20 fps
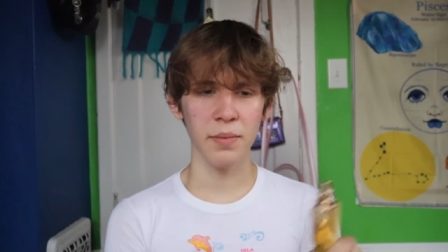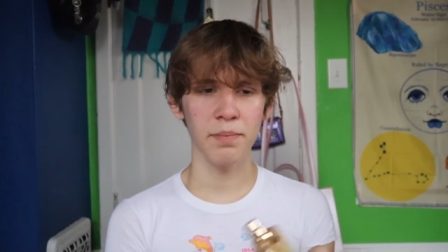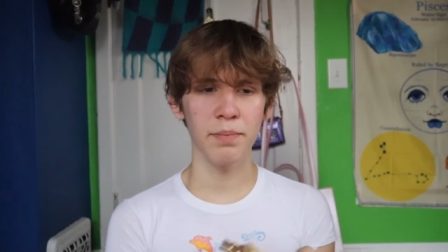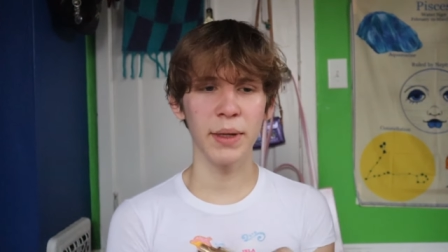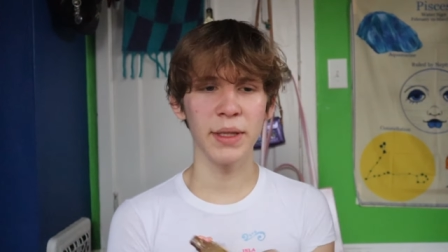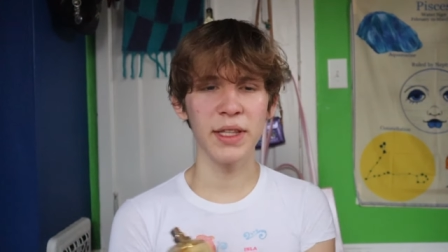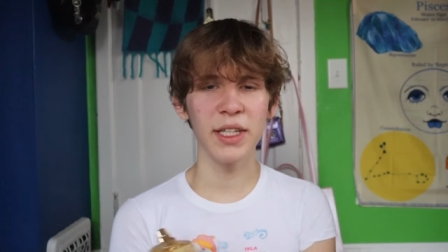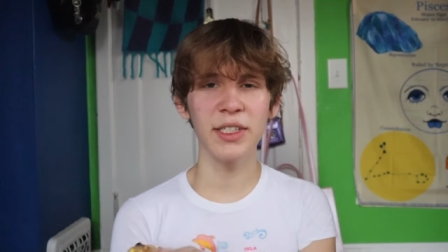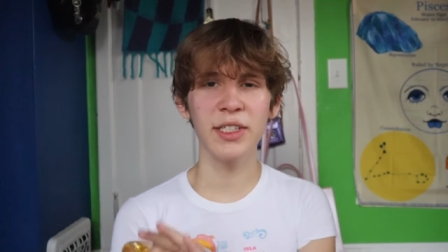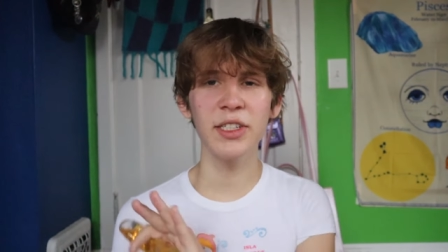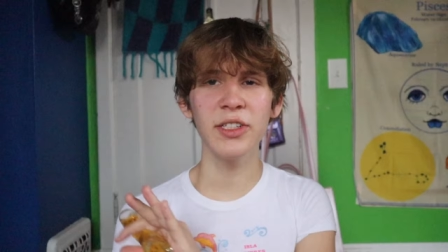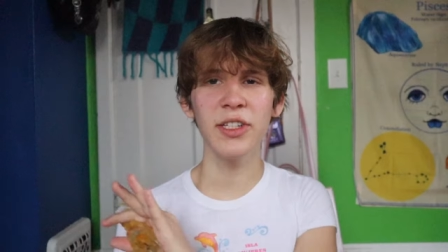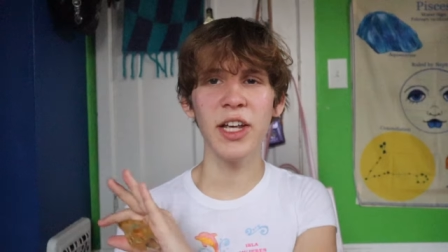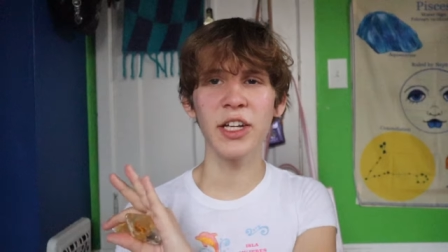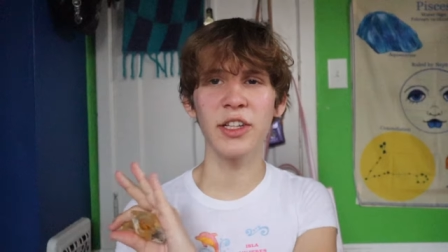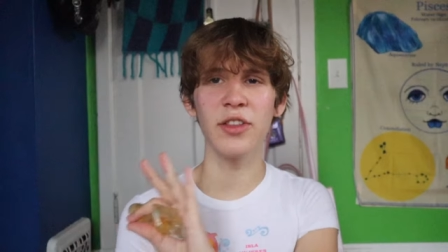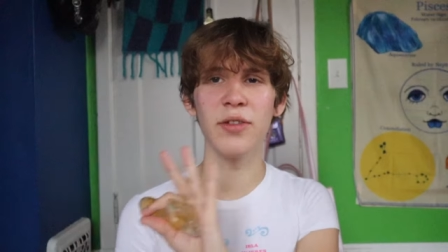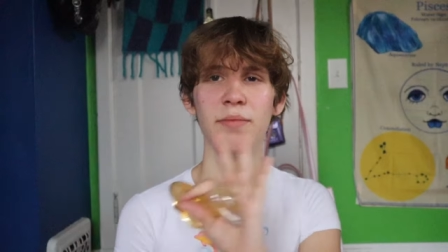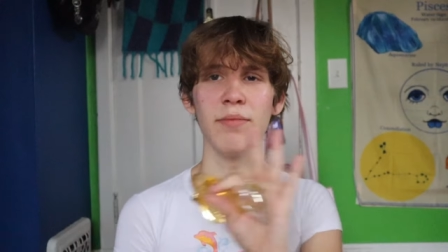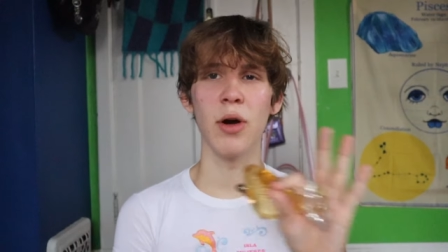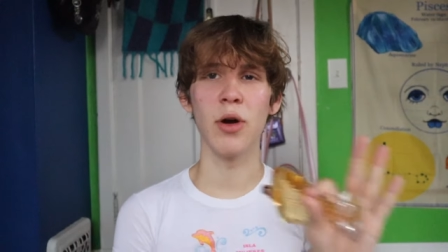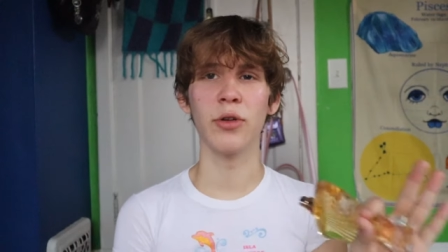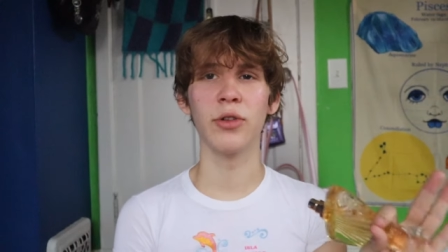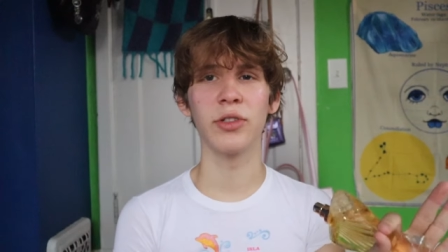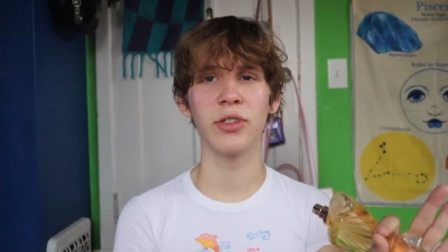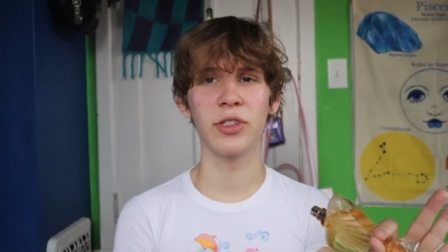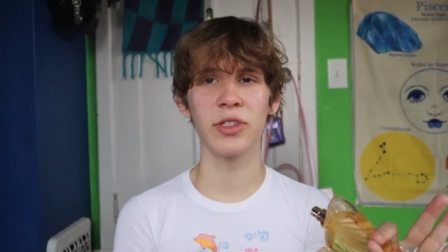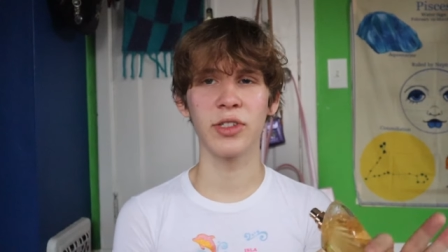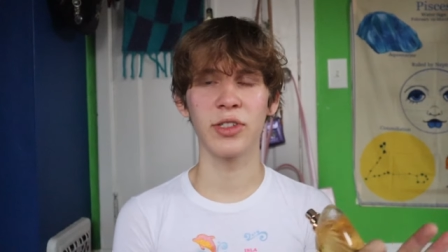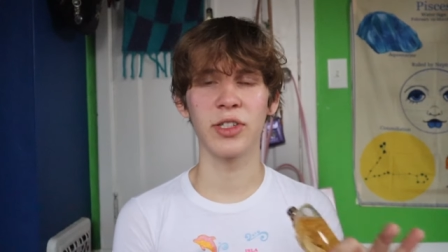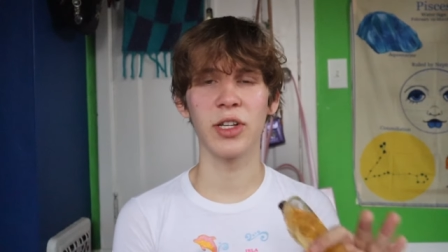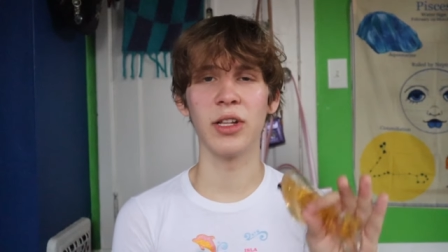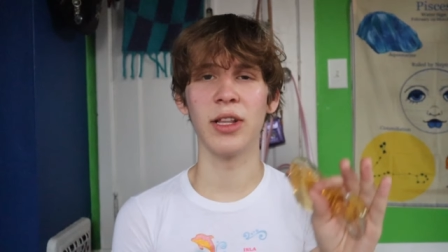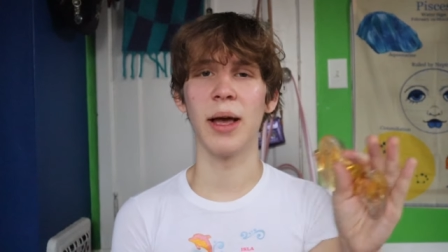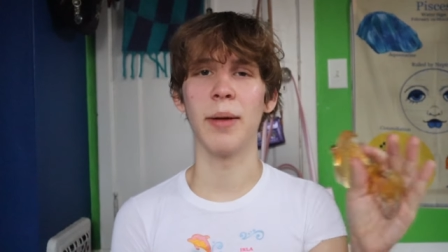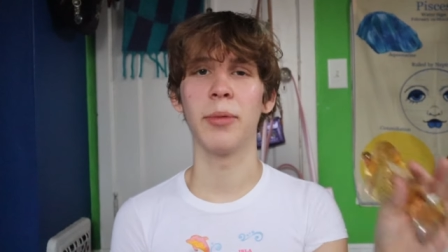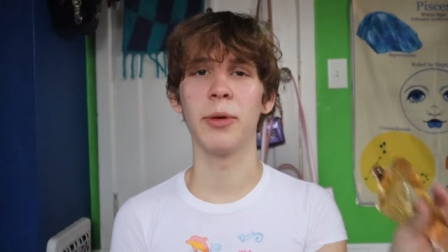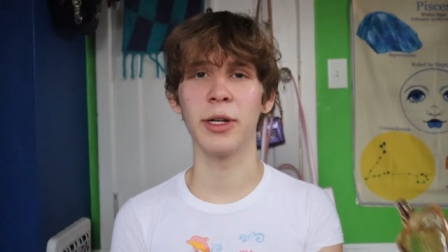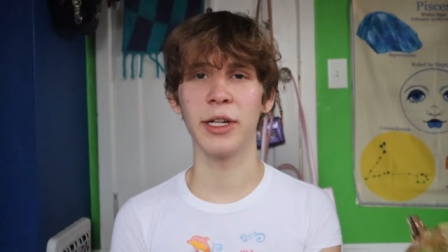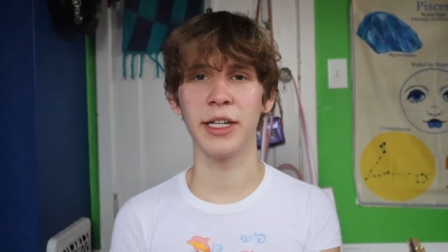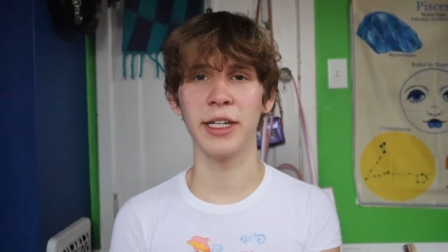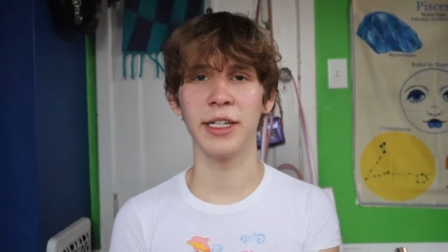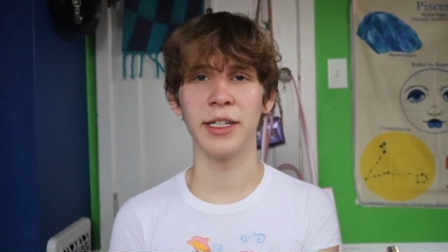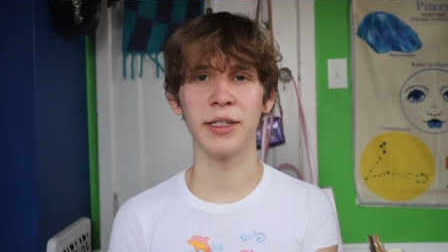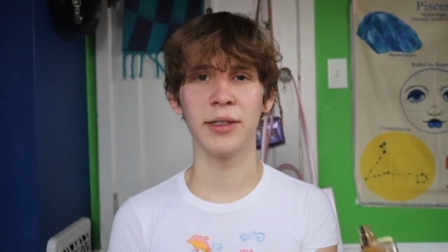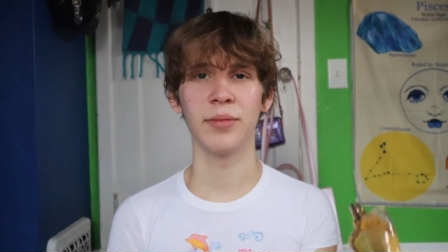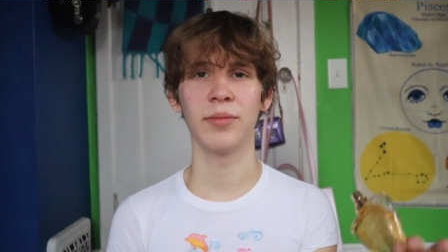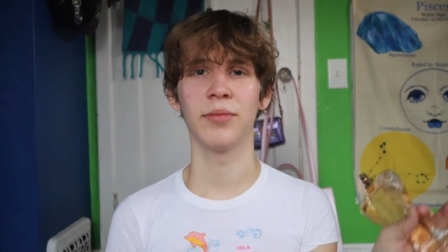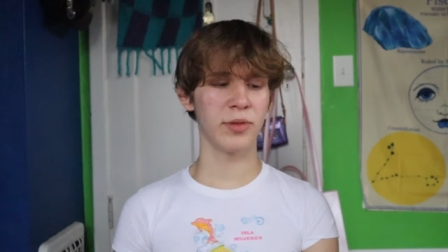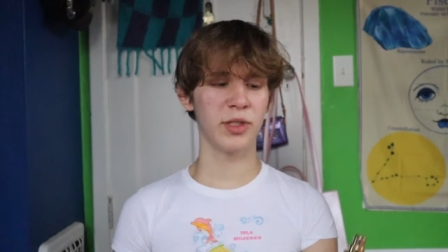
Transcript: But this is like the most celebrity